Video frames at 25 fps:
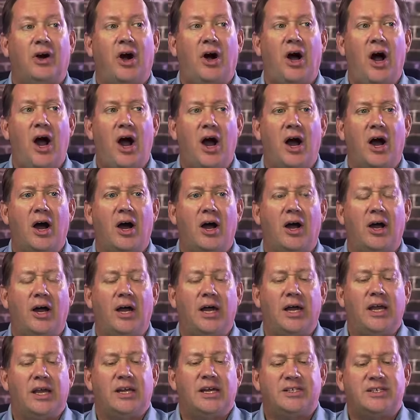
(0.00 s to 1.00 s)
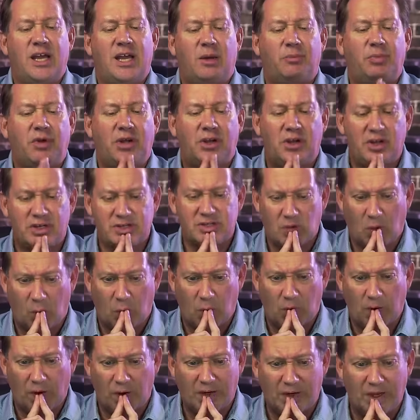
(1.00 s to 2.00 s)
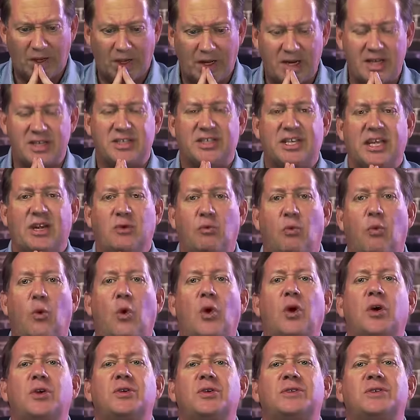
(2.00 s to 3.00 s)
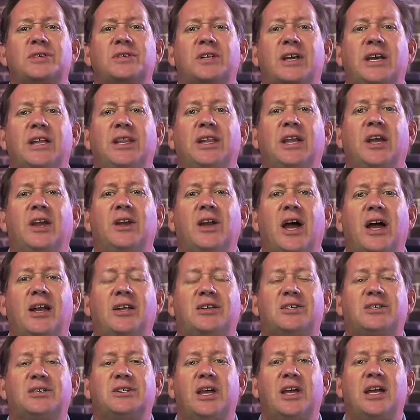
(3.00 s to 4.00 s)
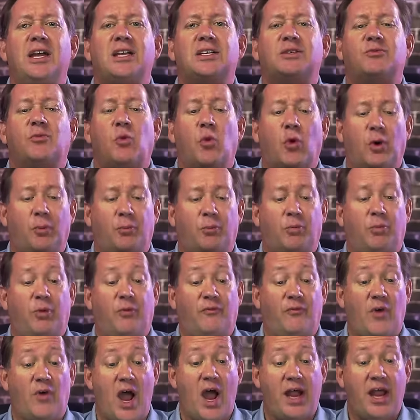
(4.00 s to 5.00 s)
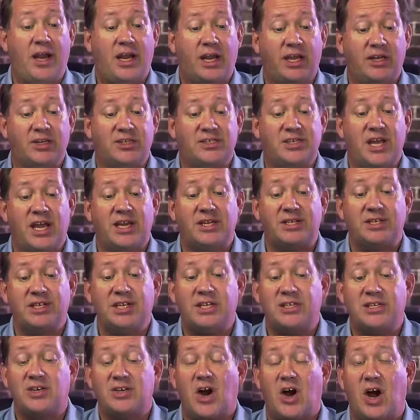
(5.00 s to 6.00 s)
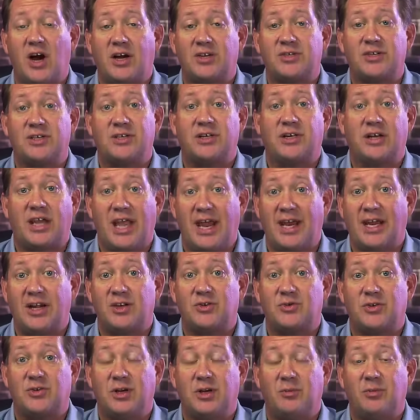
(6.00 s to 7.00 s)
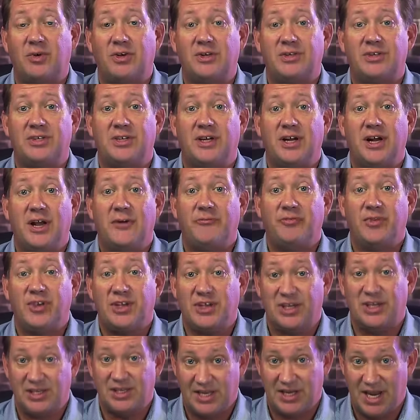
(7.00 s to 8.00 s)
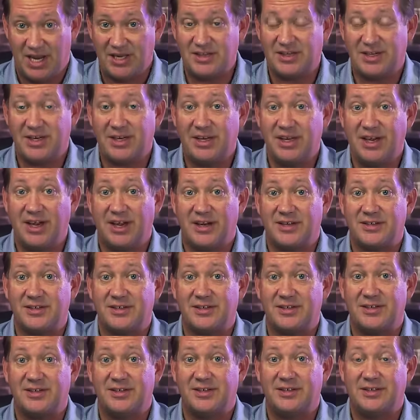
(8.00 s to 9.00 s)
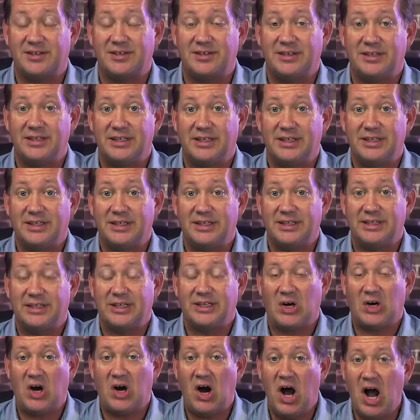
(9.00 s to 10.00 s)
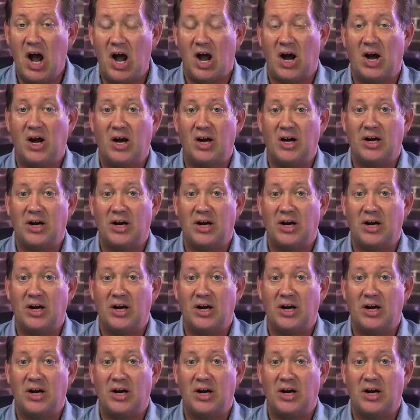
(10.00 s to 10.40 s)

Huh. Is that because Oregon is the worst in the United States for providing said detox and getting treatment? Yes, it is. Huh.